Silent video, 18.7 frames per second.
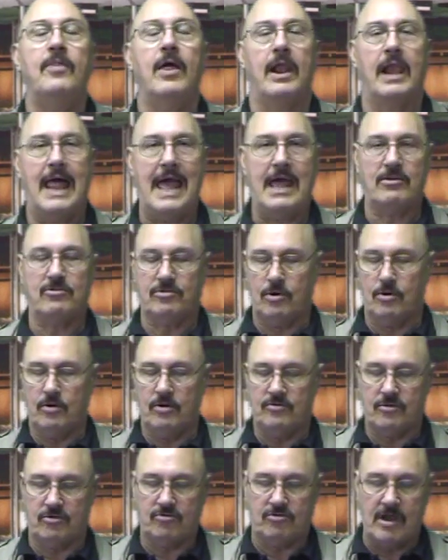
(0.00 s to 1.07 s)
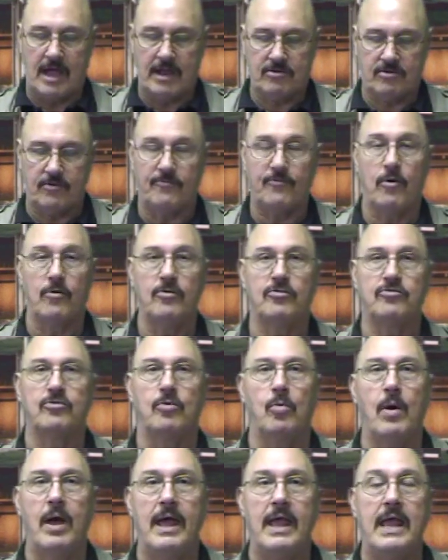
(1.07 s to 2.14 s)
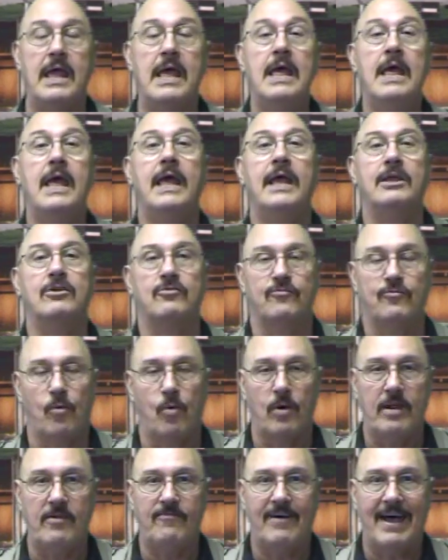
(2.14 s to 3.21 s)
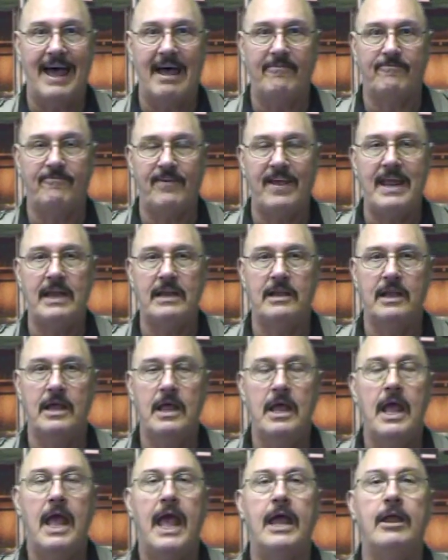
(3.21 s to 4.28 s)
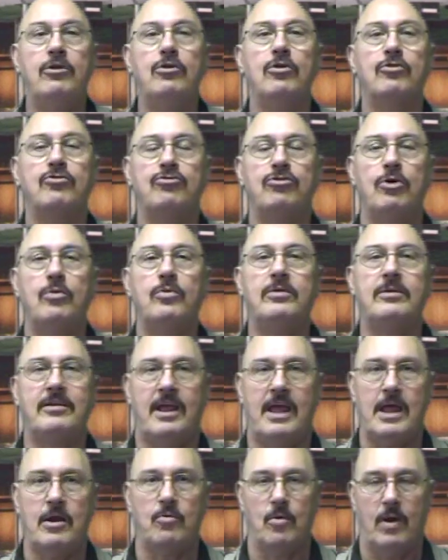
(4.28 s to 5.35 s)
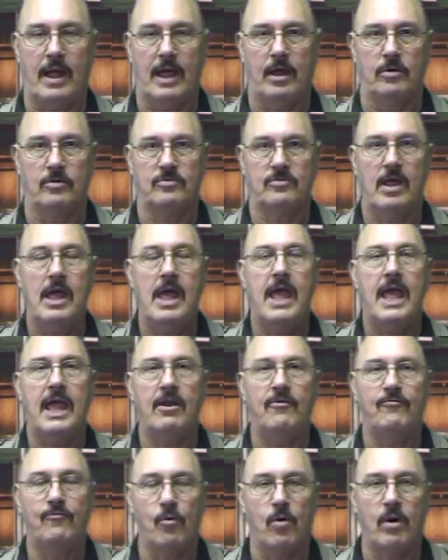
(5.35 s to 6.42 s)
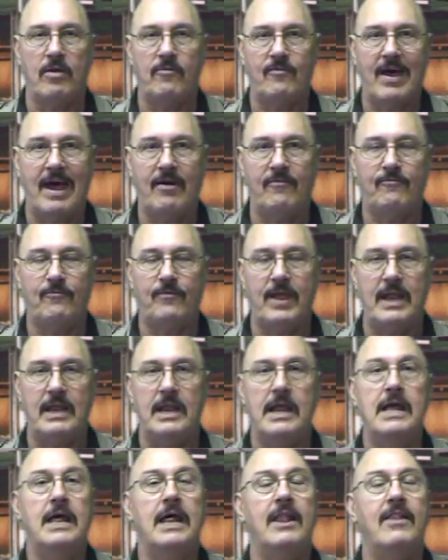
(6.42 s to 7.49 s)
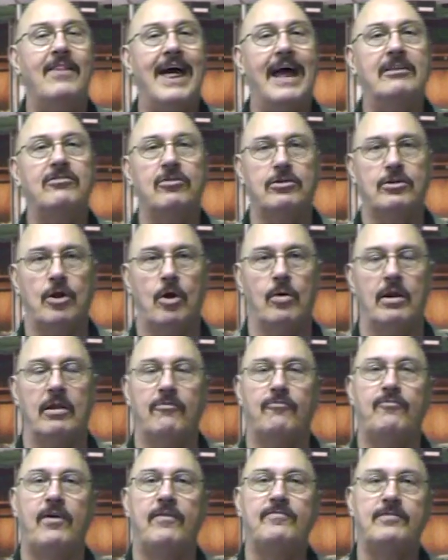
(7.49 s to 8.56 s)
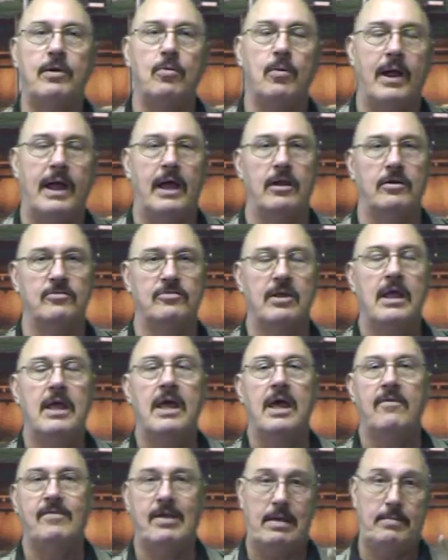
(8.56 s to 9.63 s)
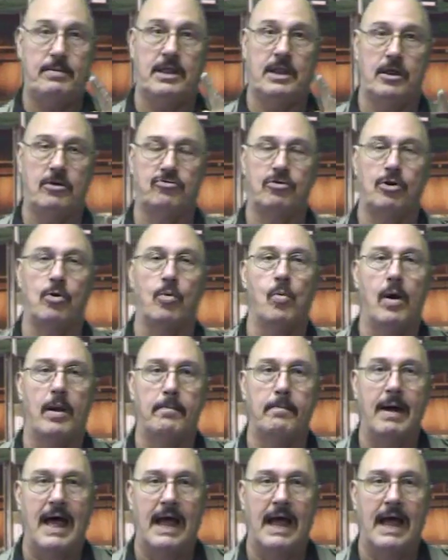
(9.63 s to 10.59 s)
The last series of shots, the furthest away, is 45 feet, and you'll shoot 10 rounds in 45 feet. That's a total of 50 rounds of ammunition, or 1